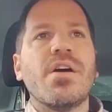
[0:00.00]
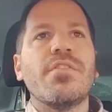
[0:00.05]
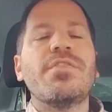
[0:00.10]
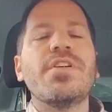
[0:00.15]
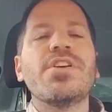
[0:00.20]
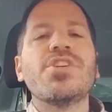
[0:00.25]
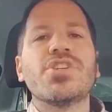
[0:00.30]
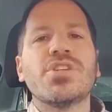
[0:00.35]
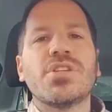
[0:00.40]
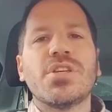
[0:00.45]
a
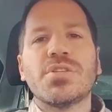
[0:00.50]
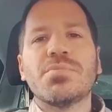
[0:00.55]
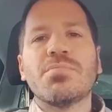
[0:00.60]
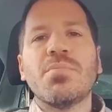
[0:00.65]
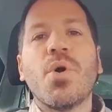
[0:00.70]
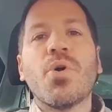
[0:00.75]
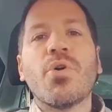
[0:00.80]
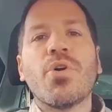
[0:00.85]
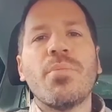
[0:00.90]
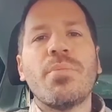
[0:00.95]
vision
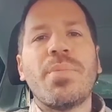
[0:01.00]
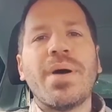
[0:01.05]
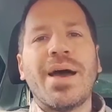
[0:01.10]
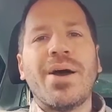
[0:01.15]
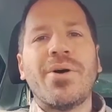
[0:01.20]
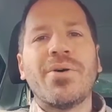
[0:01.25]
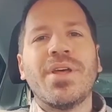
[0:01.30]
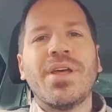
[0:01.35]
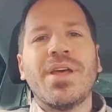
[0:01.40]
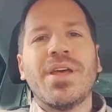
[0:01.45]
is more
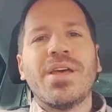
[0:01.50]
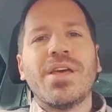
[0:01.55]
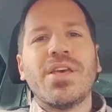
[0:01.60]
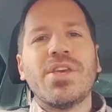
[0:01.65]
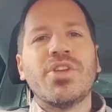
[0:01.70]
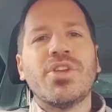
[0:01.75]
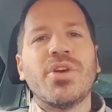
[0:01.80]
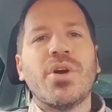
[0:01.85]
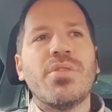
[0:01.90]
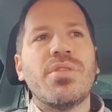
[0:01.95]
about,
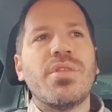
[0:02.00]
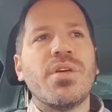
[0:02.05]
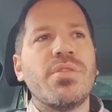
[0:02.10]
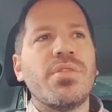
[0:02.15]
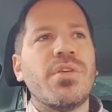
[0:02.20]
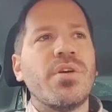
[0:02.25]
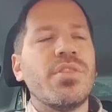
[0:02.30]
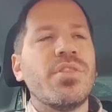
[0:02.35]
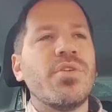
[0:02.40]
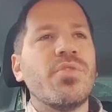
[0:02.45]

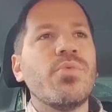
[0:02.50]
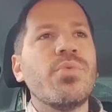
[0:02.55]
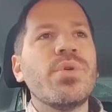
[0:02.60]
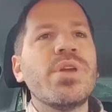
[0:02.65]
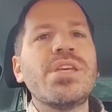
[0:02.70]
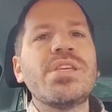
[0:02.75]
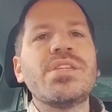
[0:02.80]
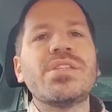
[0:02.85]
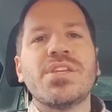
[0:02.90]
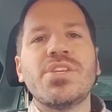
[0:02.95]
the
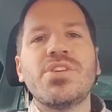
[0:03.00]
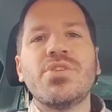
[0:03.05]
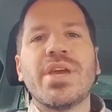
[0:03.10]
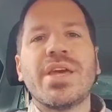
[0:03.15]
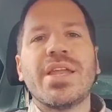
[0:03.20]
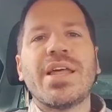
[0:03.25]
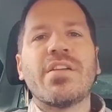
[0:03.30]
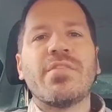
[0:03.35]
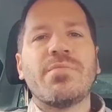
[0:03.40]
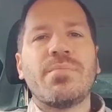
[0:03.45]
reason
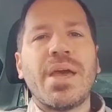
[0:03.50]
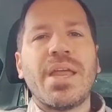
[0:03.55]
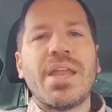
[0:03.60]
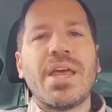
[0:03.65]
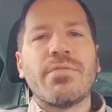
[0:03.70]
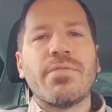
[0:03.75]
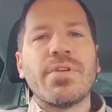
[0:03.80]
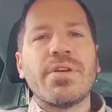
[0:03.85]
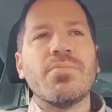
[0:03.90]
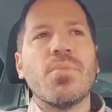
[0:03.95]
you get out of
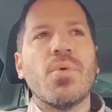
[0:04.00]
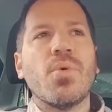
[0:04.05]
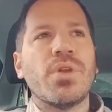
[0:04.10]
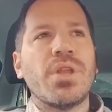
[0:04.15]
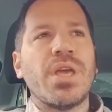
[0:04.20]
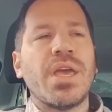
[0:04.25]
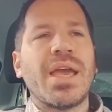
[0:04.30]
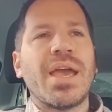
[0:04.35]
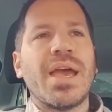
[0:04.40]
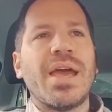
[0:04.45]
bed every
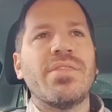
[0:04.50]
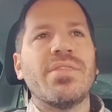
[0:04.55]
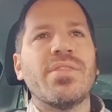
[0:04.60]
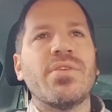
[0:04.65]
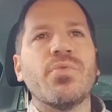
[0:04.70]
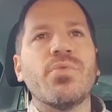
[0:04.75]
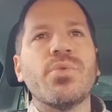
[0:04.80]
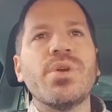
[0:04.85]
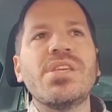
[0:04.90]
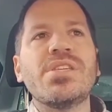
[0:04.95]
morning
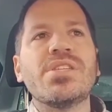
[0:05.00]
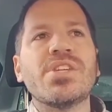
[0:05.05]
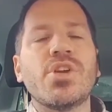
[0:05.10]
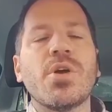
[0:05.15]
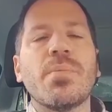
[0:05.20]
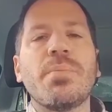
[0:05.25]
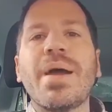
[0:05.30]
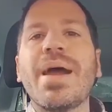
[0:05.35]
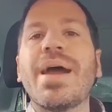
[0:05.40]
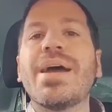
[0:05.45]
and the
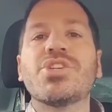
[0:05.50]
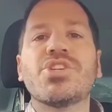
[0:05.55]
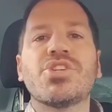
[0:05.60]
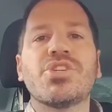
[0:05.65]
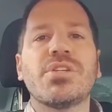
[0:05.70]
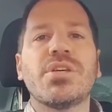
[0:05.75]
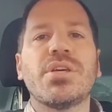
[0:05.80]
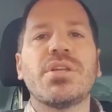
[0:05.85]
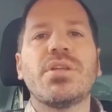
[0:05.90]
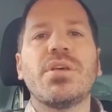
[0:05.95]
reason you're
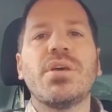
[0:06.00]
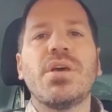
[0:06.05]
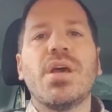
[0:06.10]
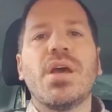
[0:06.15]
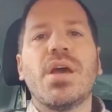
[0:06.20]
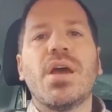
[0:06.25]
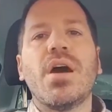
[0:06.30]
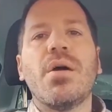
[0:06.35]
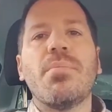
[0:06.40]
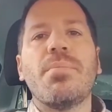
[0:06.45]
passionate
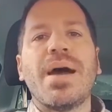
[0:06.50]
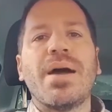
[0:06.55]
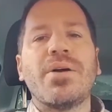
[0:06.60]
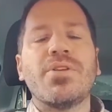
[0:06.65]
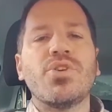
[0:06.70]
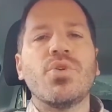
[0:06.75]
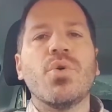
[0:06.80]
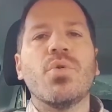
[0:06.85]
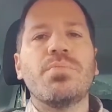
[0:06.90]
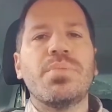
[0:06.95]

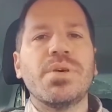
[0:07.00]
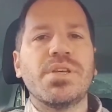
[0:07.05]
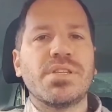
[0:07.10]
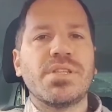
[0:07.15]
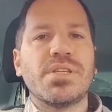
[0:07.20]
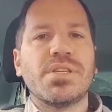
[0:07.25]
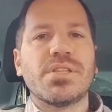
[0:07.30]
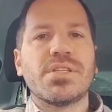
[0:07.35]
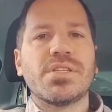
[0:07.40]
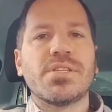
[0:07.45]
about your
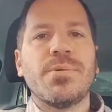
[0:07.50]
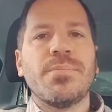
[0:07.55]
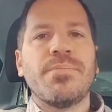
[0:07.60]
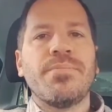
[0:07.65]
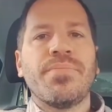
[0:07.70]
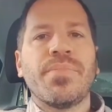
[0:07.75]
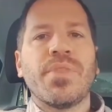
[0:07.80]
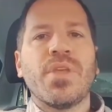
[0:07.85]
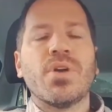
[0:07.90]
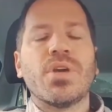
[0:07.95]
business.
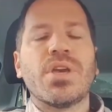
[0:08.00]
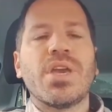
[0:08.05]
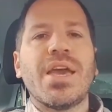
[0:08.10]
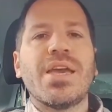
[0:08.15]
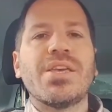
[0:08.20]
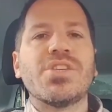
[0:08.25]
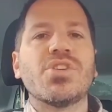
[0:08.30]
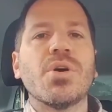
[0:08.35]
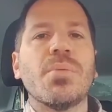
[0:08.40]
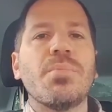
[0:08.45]

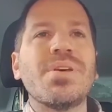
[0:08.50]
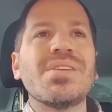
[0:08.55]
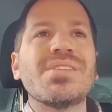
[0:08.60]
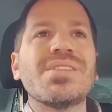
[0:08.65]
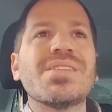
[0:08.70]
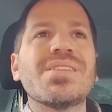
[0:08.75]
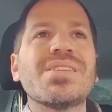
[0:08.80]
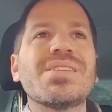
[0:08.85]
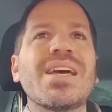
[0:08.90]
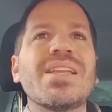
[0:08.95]
Okay, so
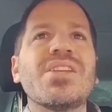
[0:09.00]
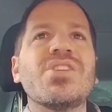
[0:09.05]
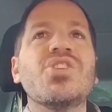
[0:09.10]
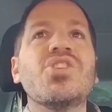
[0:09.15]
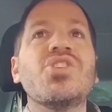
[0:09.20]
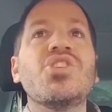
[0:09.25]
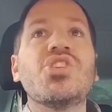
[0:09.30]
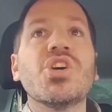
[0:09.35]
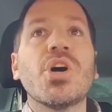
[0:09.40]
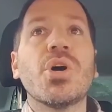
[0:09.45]
businesses
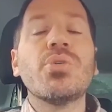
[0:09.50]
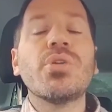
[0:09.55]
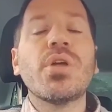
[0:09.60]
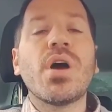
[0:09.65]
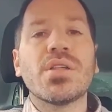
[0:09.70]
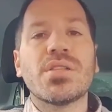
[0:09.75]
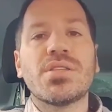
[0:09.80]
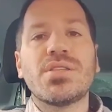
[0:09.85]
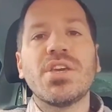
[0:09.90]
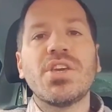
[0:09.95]
that
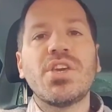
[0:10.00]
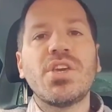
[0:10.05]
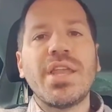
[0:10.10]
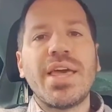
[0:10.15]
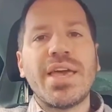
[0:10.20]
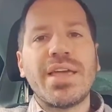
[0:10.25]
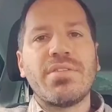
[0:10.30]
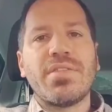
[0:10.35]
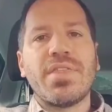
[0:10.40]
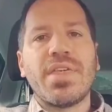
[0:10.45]
don't
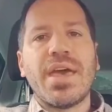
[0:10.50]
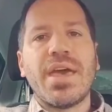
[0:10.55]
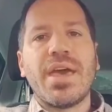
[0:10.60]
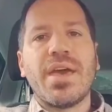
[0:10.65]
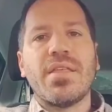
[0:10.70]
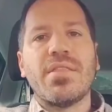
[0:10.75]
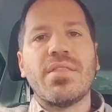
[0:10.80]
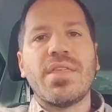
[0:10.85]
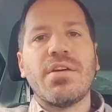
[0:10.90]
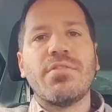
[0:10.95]
articulate
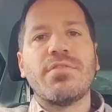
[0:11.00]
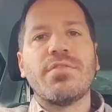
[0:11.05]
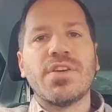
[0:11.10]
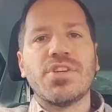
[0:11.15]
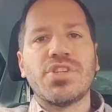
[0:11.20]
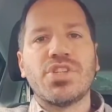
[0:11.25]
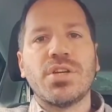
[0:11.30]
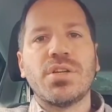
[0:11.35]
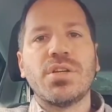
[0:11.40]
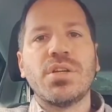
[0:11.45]
their
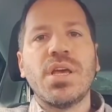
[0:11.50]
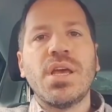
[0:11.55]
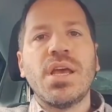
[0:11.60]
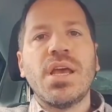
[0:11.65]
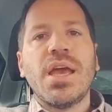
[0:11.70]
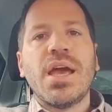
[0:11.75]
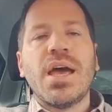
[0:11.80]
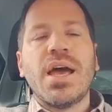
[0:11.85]
vision